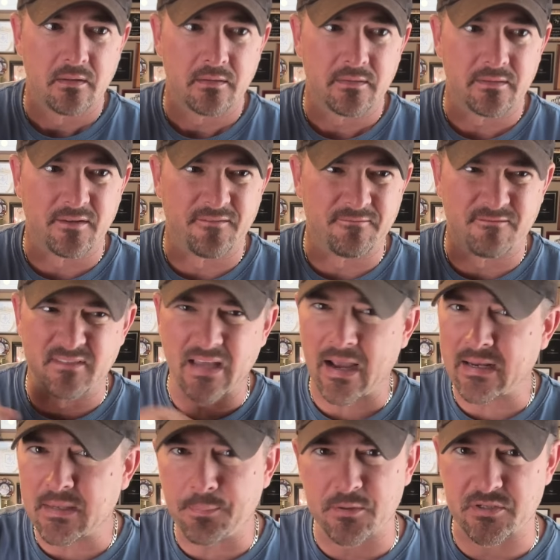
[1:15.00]
the
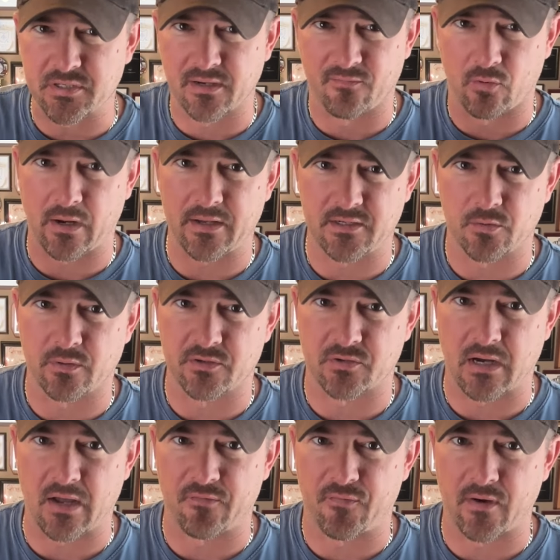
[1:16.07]
90% of what I do in
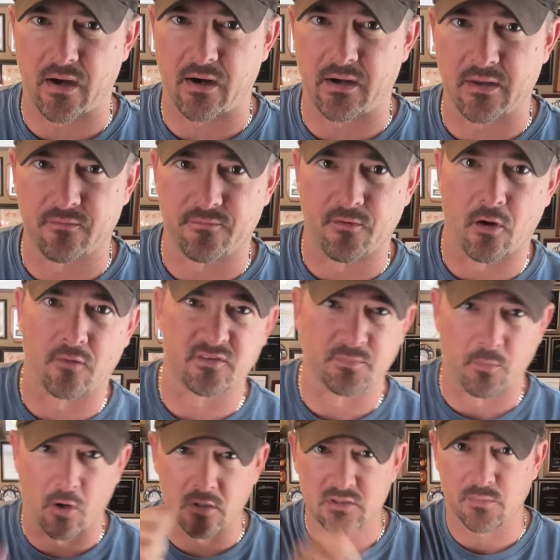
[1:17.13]
dry fire involves
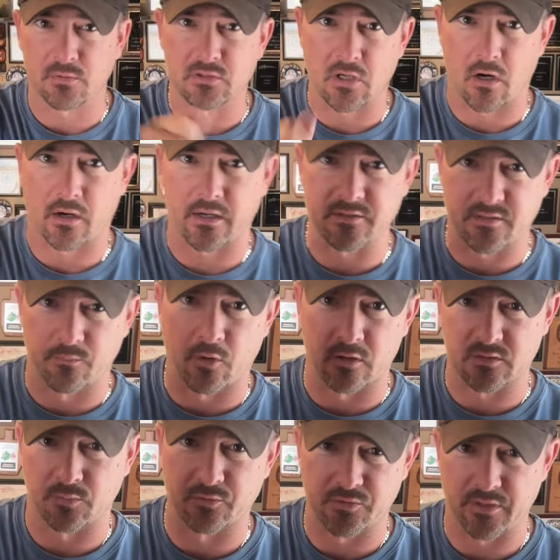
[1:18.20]
multiple targets and
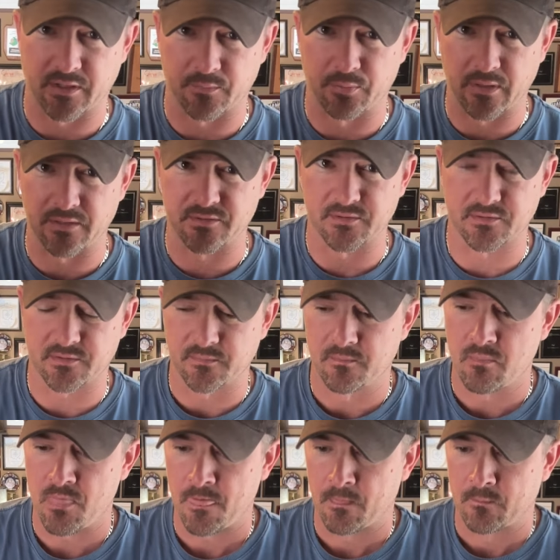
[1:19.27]
multiple trigger presses.
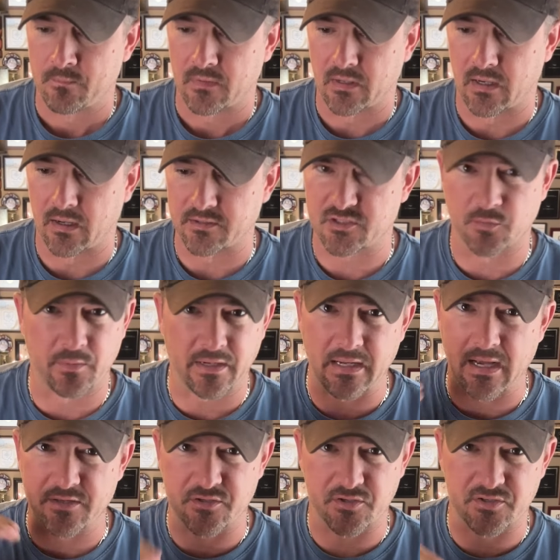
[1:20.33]
So many
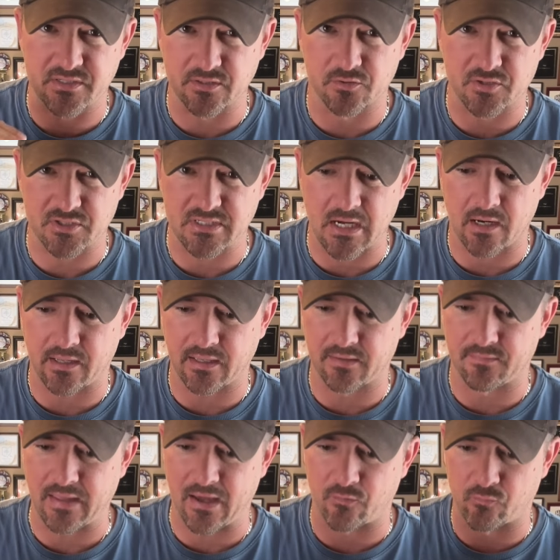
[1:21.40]
guys are still stuck
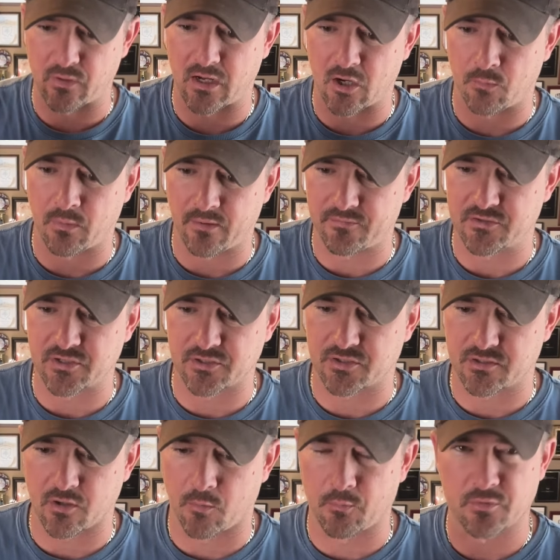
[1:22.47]
in that realm of
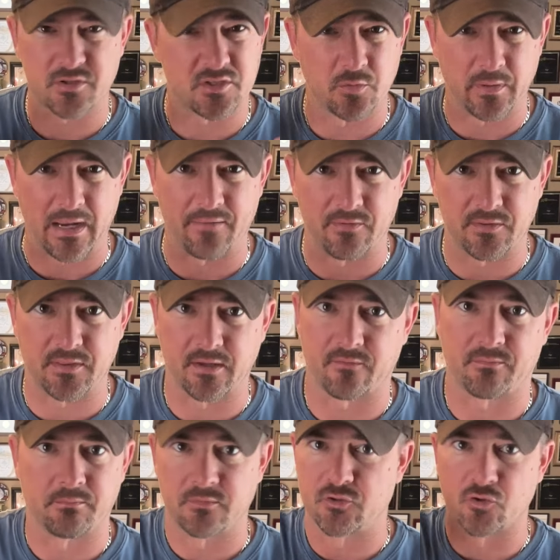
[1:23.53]
just almost doing
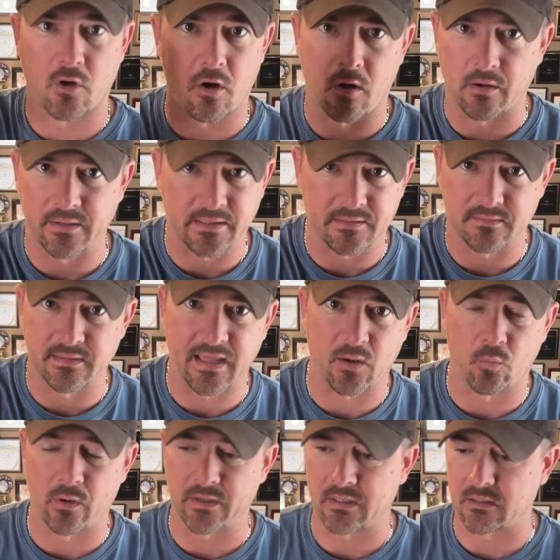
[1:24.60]
everything, draw and getting that
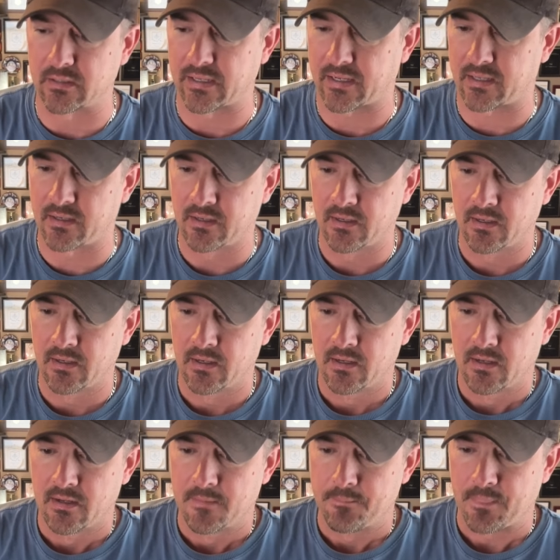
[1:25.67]
one click.
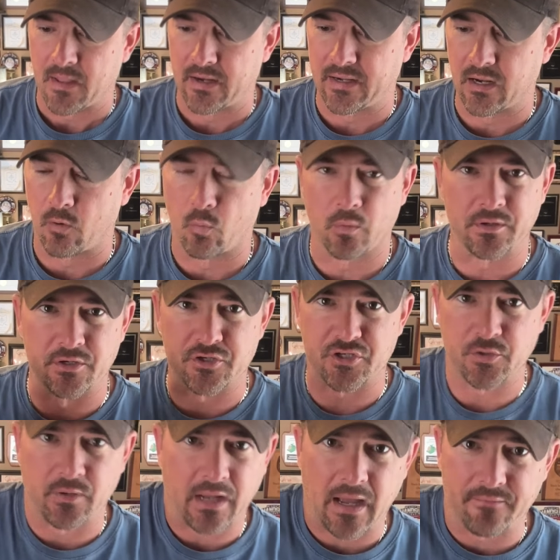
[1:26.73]
When you're
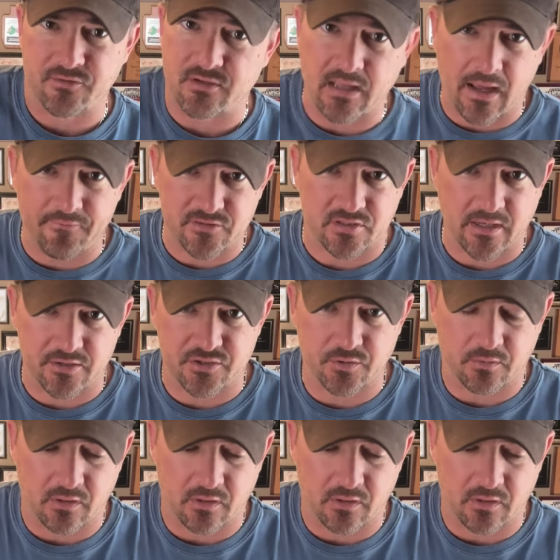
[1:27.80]
shooting, obviously I shoot